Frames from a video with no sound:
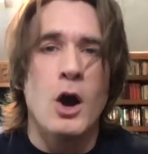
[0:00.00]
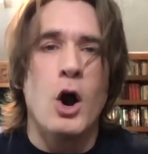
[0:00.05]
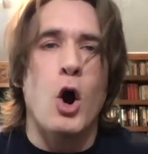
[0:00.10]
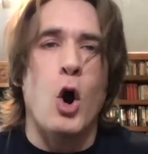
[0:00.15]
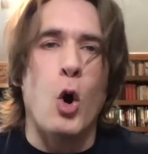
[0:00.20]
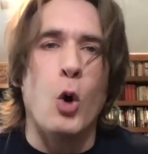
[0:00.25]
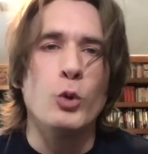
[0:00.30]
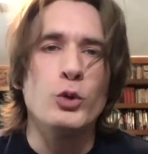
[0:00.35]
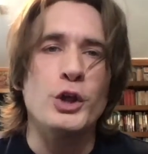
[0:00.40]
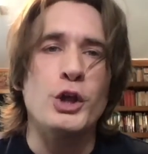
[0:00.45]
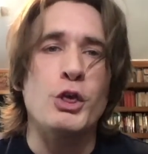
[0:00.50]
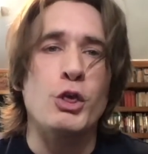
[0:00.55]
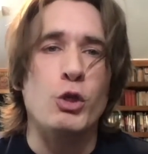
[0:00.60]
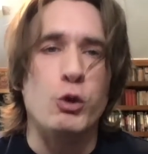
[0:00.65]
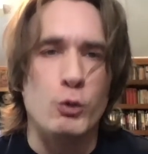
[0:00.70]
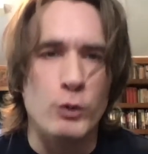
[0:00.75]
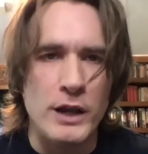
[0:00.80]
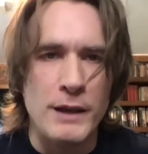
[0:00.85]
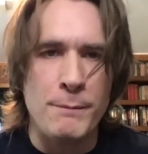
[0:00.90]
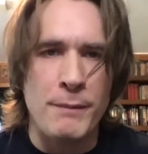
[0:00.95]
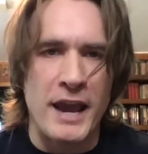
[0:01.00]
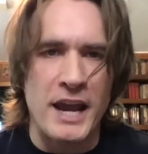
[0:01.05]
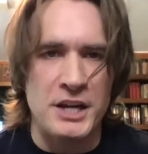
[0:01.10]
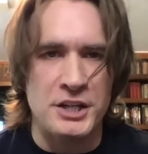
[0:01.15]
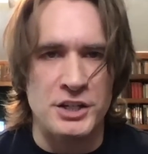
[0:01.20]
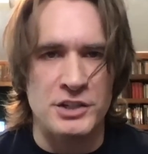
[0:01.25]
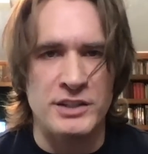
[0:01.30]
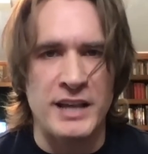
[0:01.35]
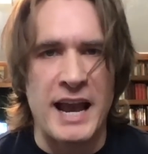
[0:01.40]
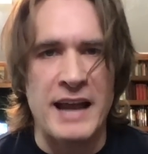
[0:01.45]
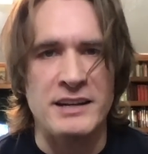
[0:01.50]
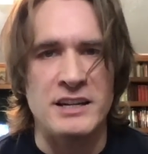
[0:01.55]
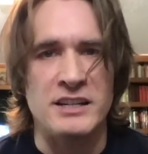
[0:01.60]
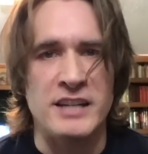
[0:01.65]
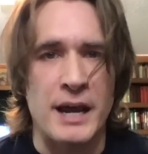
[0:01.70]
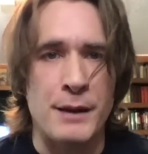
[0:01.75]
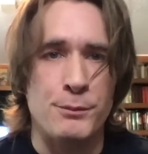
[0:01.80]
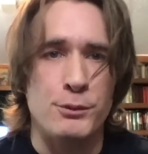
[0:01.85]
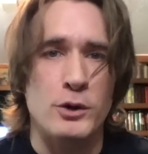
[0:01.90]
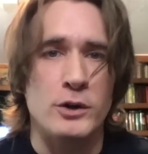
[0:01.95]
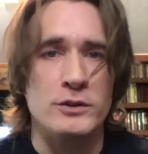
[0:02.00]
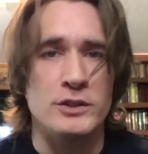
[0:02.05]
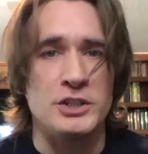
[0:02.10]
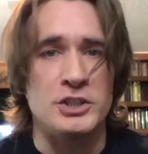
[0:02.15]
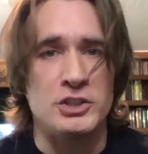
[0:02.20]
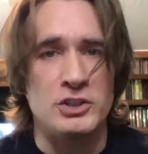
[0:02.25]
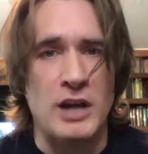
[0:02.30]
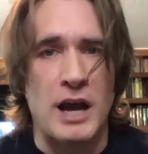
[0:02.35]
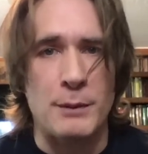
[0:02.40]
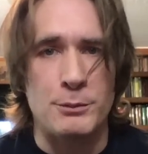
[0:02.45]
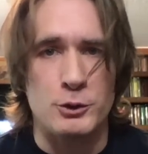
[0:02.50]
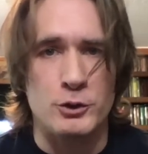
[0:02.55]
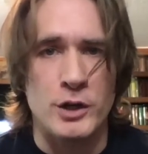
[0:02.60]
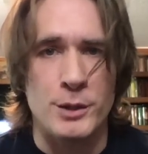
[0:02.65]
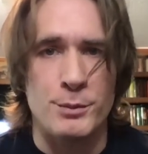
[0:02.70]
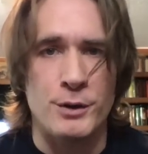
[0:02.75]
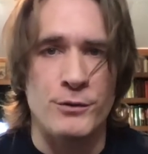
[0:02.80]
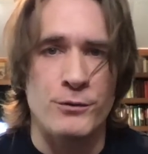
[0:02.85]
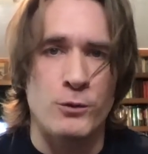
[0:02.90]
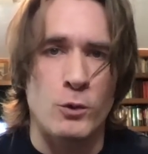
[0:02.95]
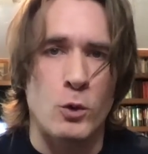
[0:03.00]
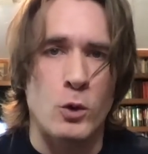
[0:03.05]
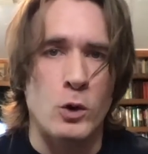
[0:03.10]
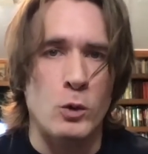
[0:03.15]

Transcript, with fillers: Only 3 patients had to temporarily stop treatment for